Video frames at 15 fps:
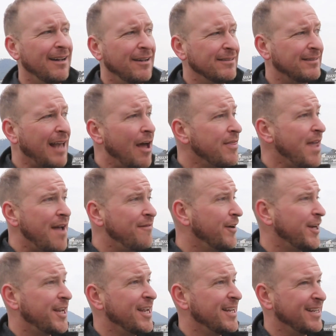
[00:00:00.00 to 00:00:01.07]
"South
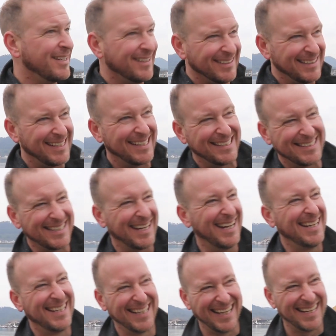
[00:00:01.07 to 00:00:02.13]
African!" And
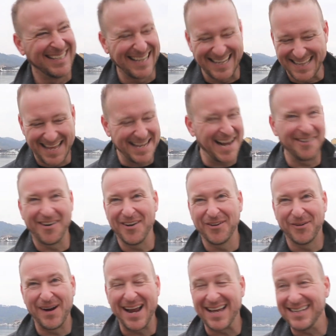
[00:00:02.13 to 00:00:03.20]
and then they rode
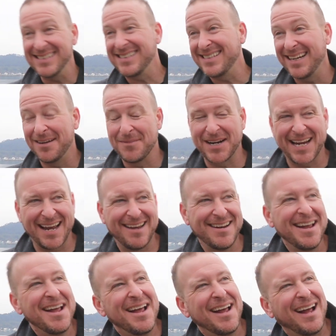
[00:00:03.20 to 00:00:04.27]
away. I didn't see him
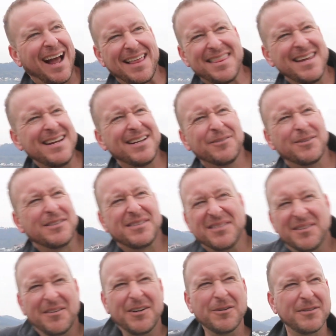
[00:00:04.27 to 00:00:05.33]
again. I think it
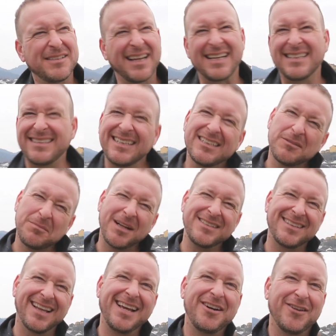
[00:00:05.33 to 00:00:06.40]
was like 6
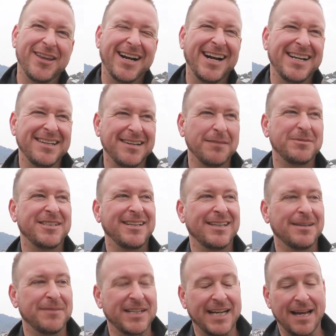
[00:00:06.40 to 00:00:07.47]
months later that I ended up
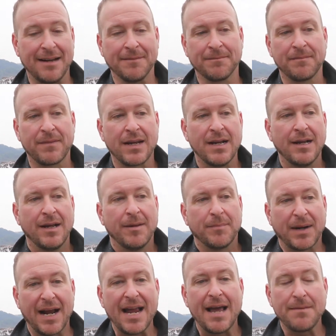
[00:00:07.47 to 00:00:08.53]
seeing him again.
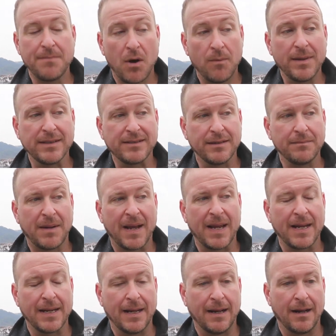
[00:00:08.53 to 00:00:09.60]
But I had moments in my
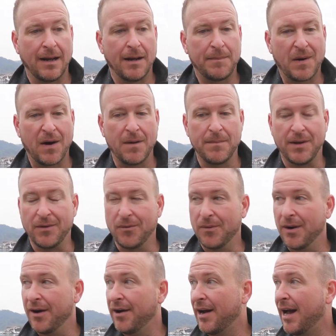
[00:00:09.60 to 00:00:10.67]
apartment
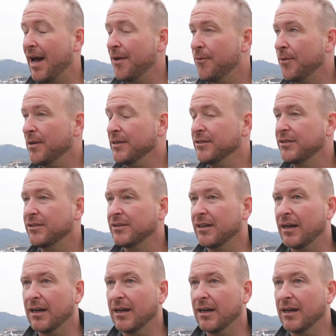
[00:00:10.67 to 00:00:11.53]
where I was